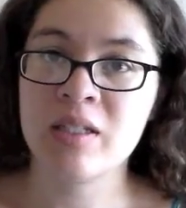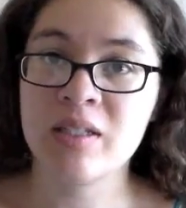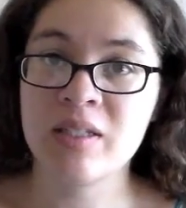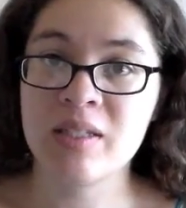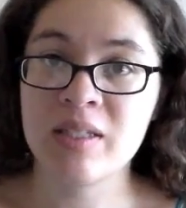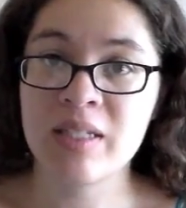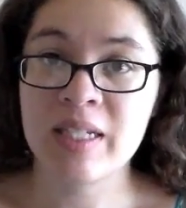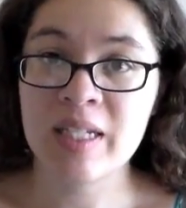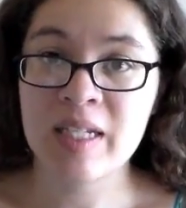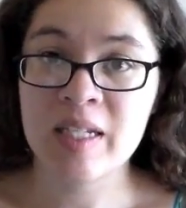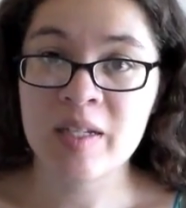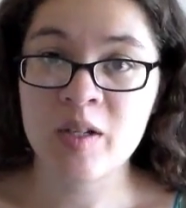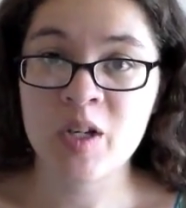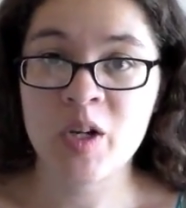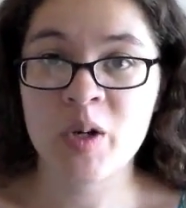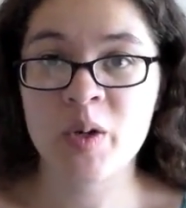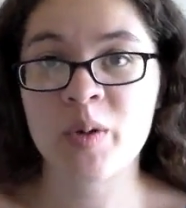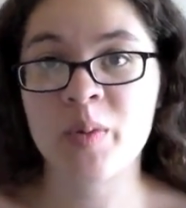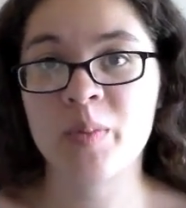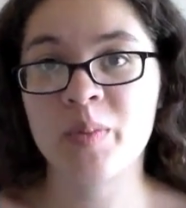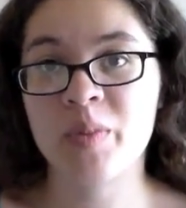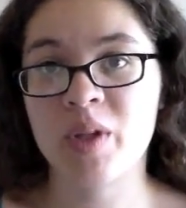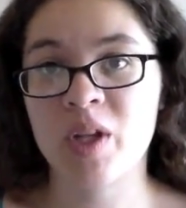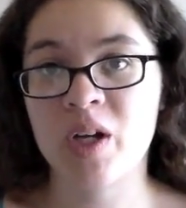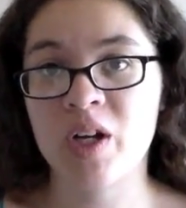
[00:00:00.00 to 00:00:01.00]
knitting
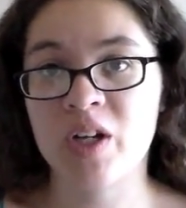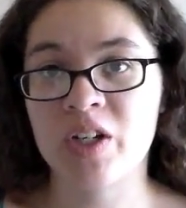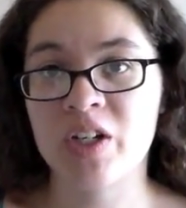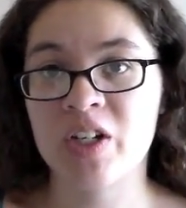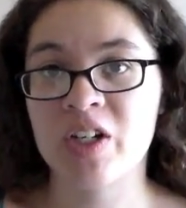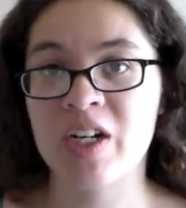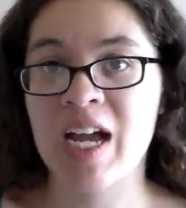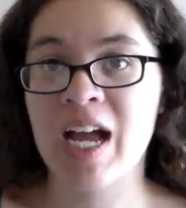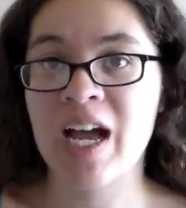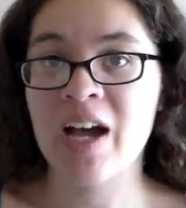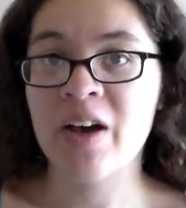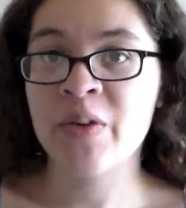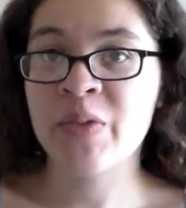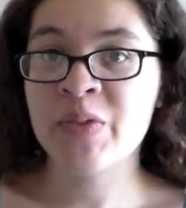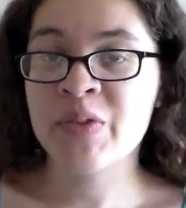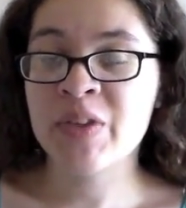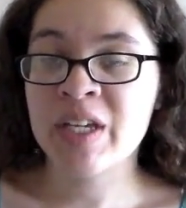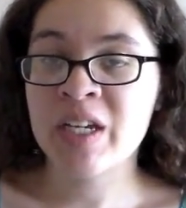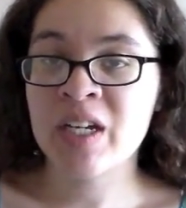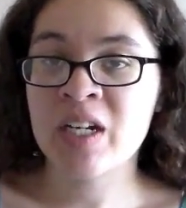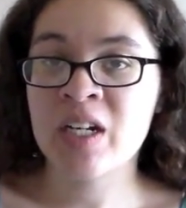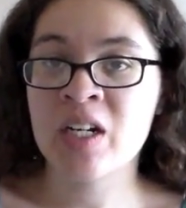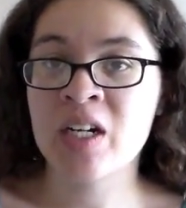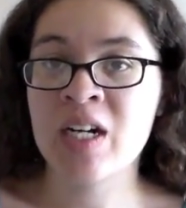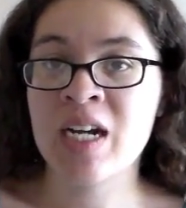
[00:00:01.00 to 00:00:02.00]
blogger out
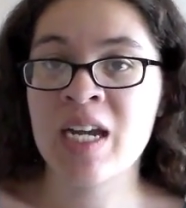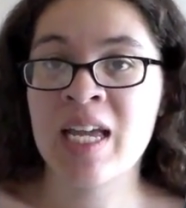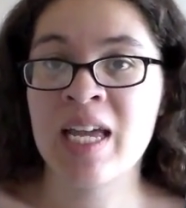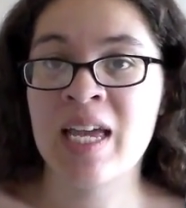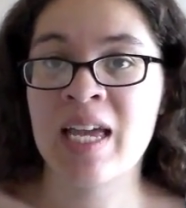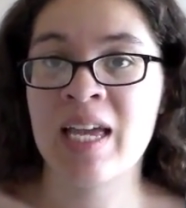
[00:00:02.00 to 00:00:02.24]
there,